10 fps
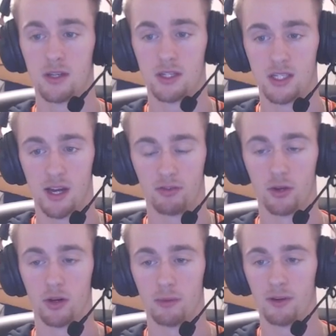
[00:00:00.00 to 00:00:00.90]
definitely
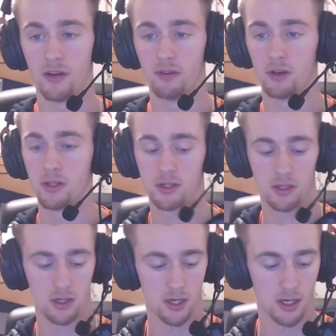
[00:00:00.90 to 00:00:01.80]
one of my
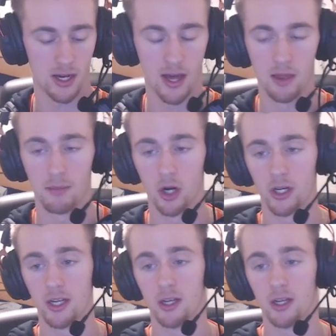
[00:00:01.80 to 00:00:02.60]
favorites on the market,